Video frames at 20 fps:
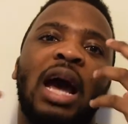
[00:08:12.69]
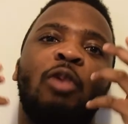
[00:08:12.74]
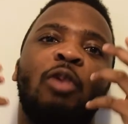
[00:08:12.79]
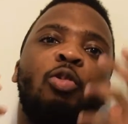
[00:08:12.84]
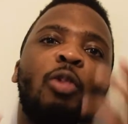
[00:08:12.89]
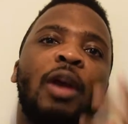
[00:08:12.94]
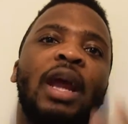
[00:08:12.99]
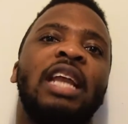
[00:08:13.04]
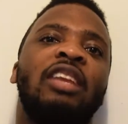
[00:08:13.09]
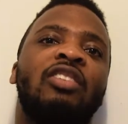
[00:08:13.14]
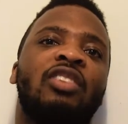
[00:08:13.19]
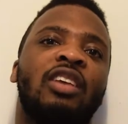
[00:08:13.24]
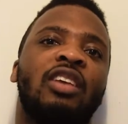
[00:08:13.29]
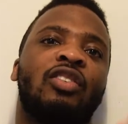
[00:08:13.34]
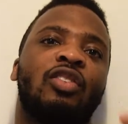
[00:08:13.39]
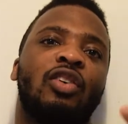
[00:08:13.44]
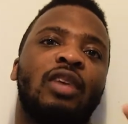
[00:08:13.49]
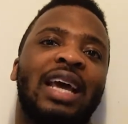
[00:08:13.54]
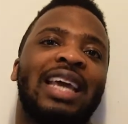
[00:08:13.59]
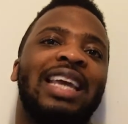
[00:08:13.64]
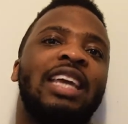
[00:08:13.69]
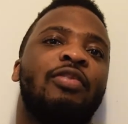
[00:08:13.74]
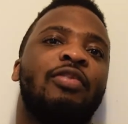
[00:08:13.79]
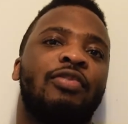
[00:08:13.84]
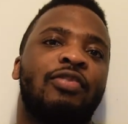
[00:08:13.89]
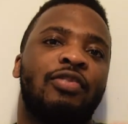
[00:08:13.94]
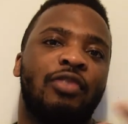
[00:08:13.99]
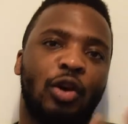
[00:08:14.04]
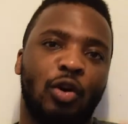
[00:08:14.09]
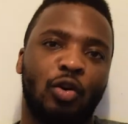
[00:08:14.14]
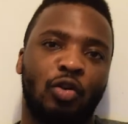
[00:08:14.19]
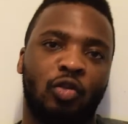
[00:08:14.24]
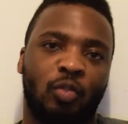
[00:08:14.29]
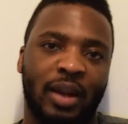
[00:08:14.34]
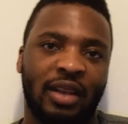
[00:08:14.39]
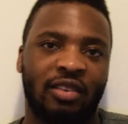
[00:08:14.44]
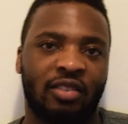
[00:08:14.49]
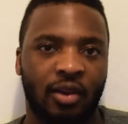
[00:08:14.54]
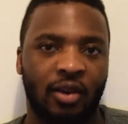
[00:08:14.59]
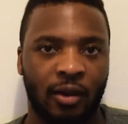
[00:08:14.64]
arrange it so that it flows
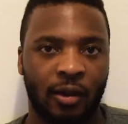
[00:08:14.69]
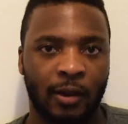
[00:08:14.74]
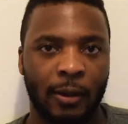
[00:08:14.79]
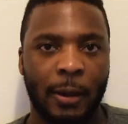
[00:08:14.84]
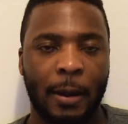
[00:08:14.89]
better.